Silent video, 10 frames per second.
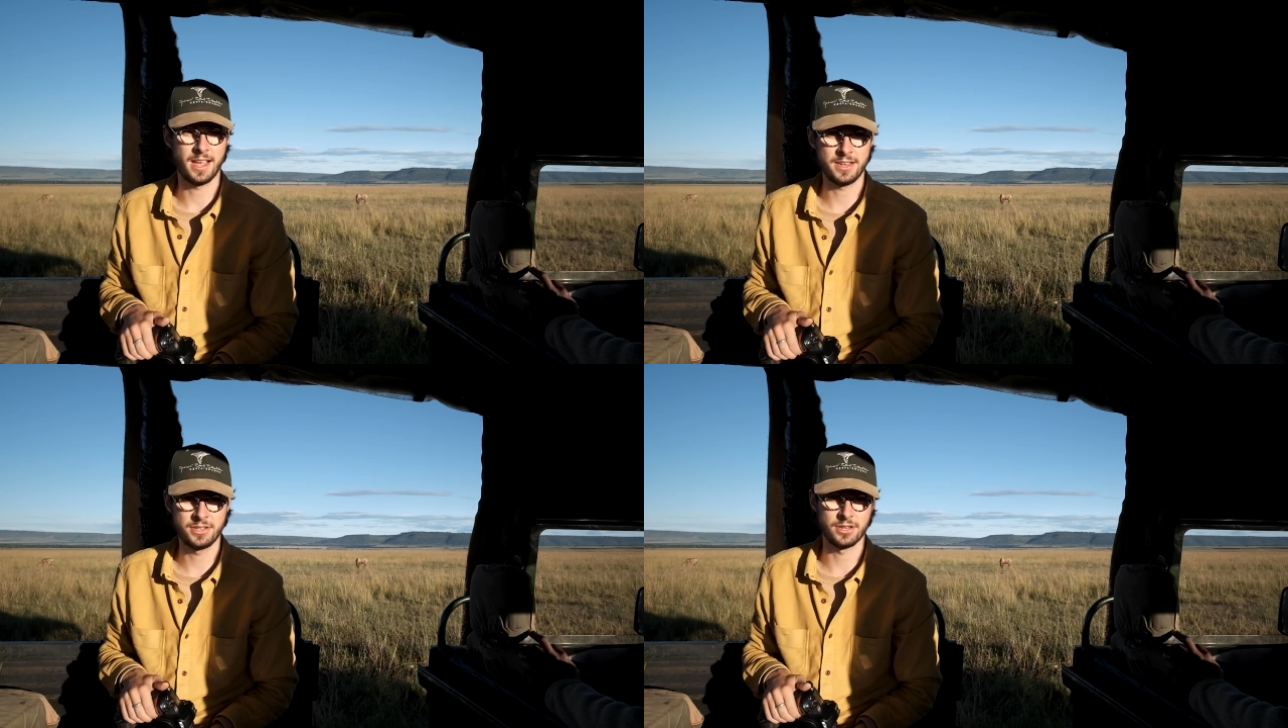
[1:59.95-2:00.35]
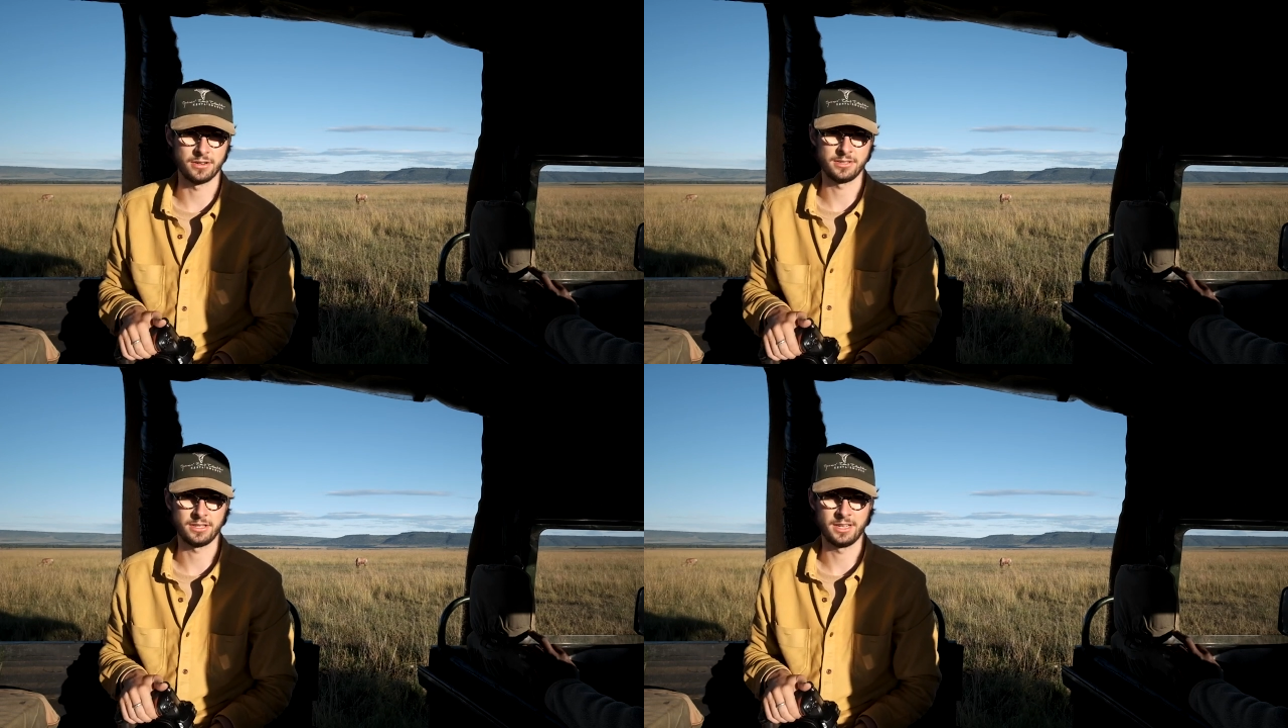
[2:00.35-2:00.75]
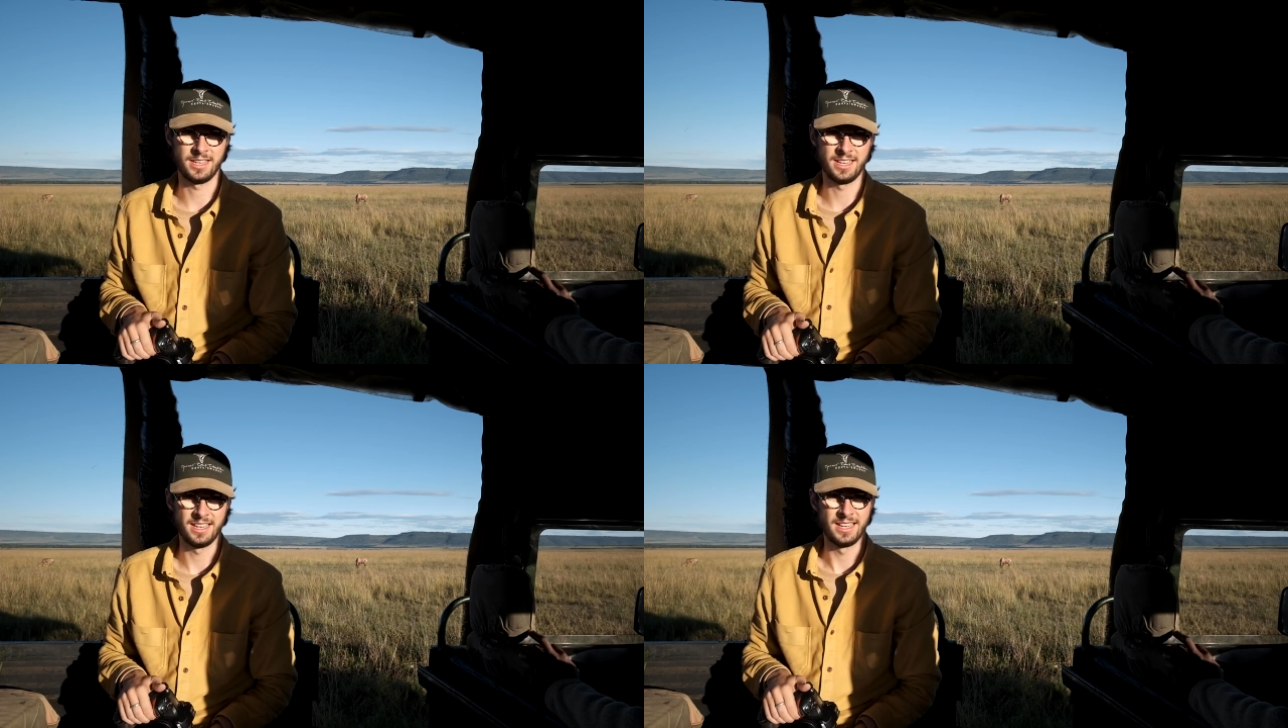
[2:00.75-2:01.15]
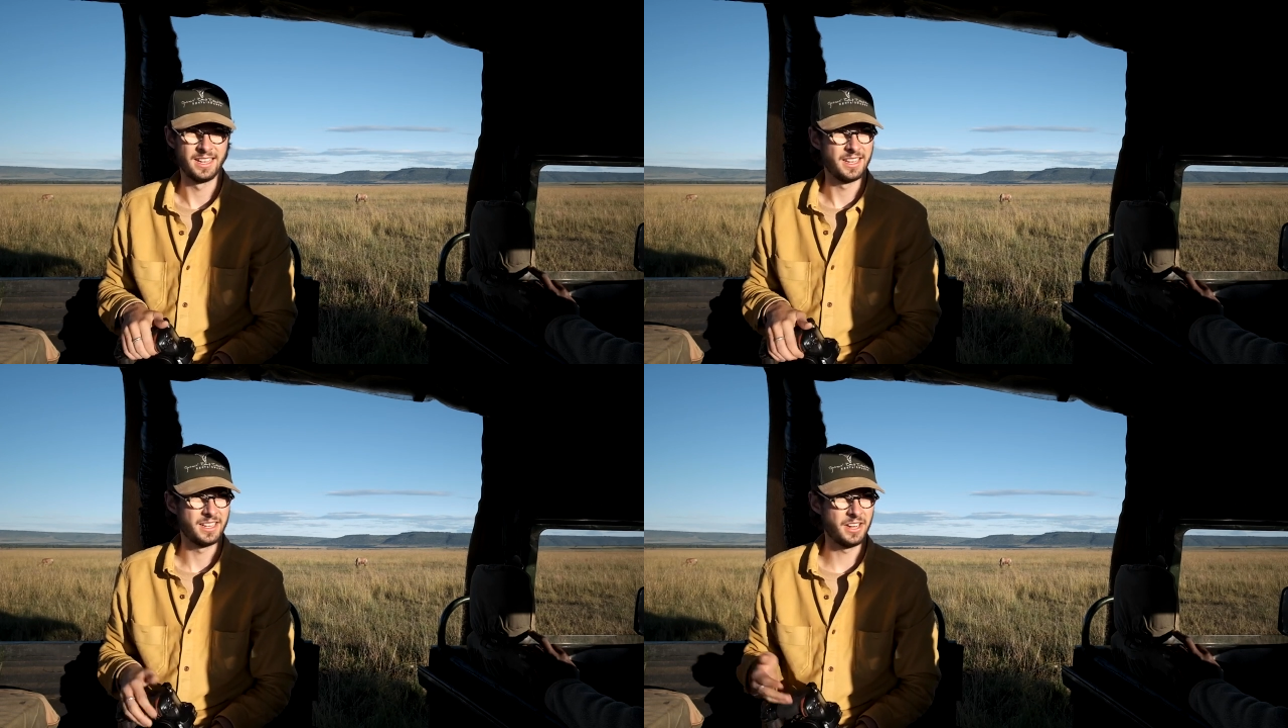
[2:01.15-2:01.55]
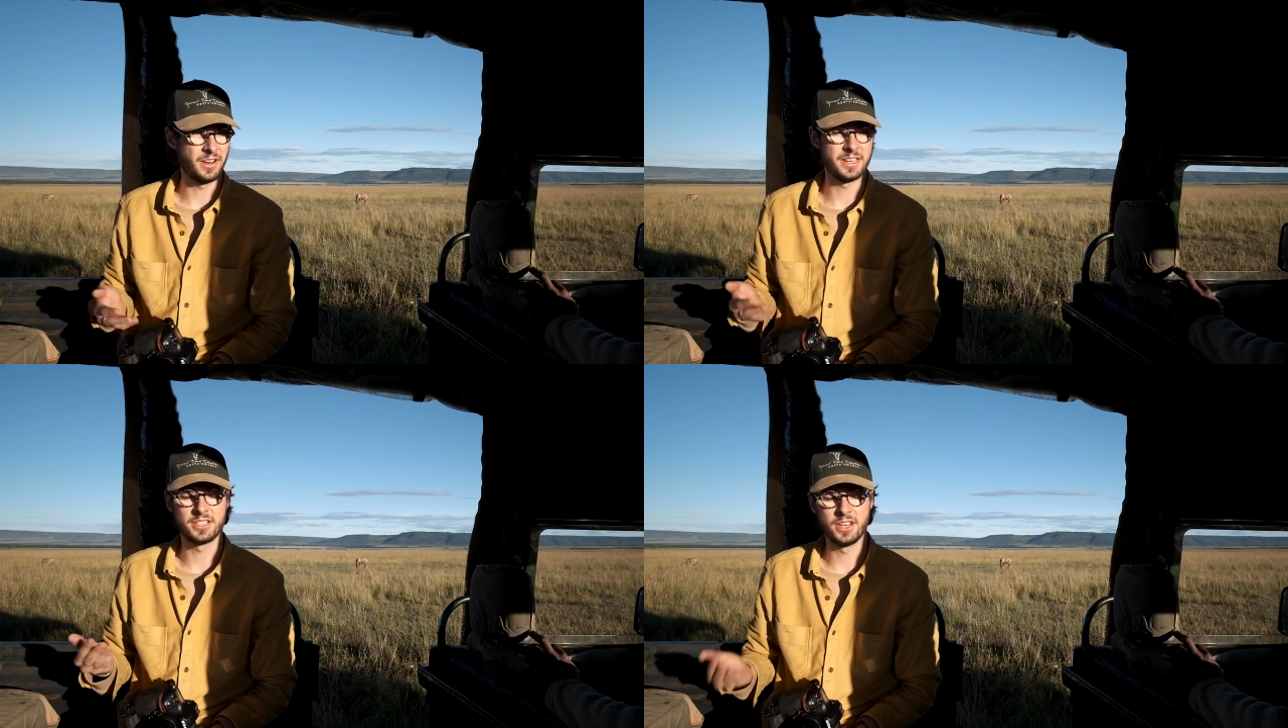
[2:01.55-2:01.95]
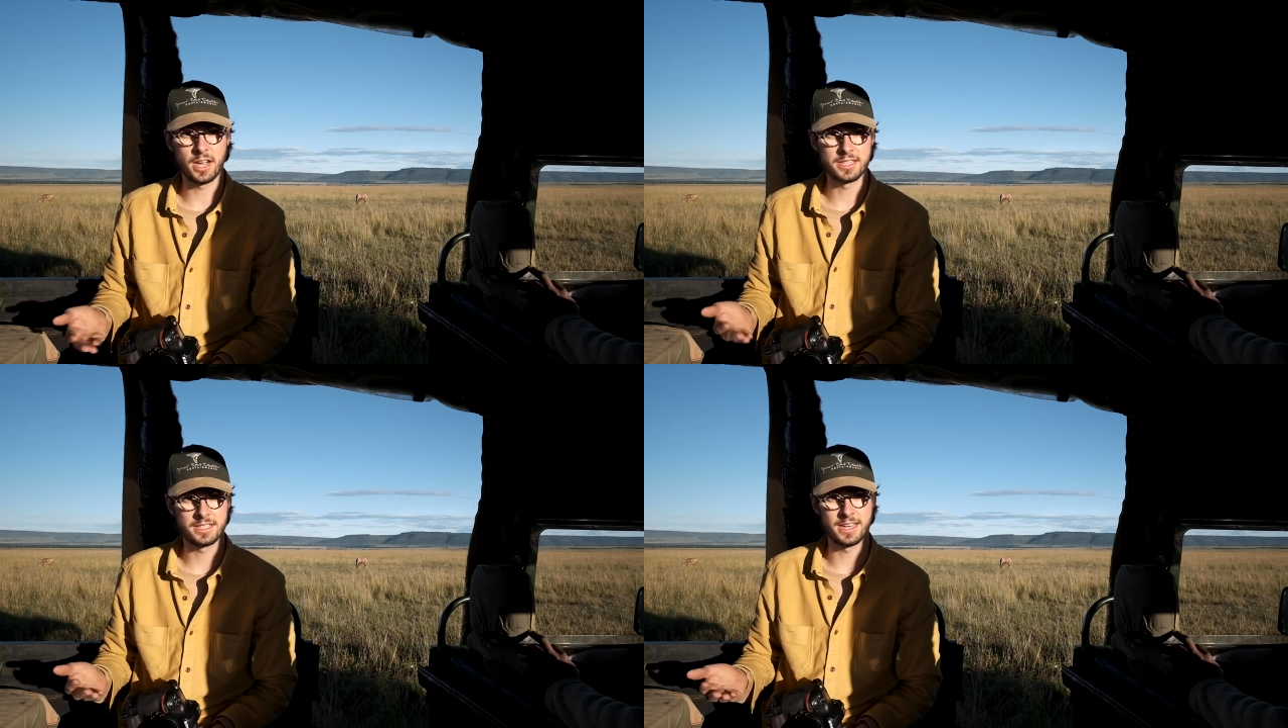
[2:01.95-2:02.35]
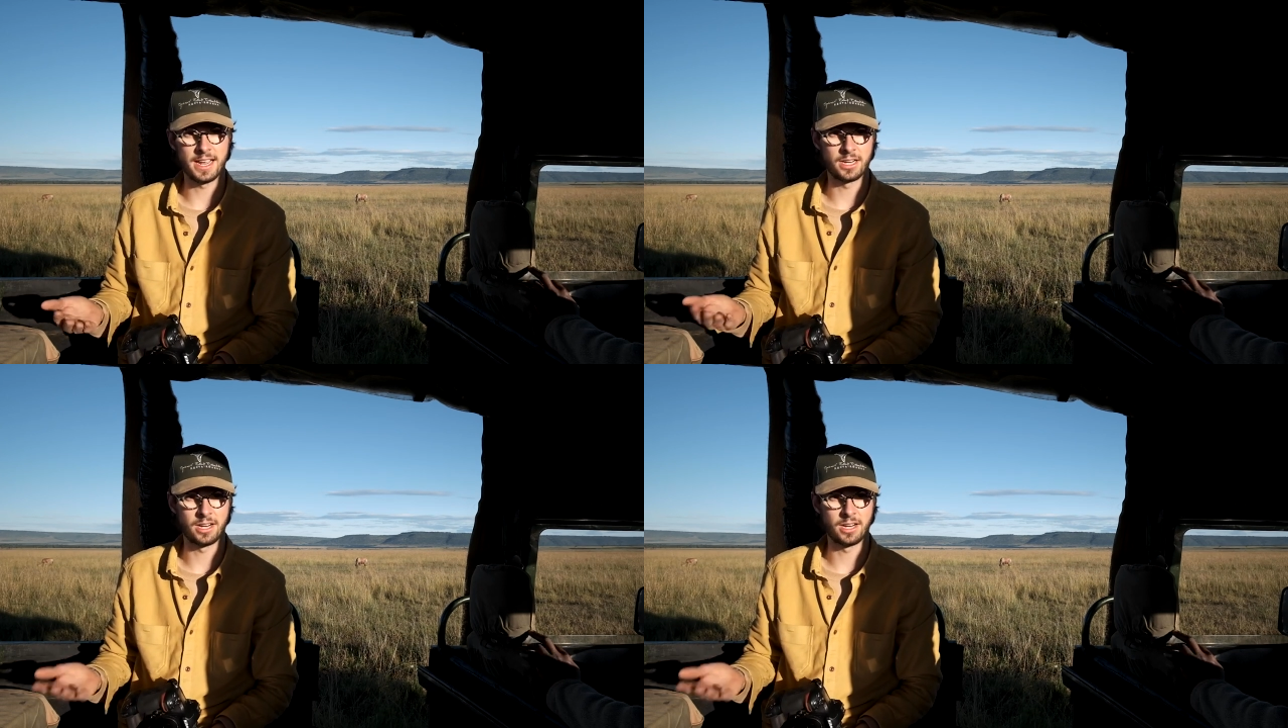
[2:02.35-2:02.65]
headshots. You know, it's nice to get a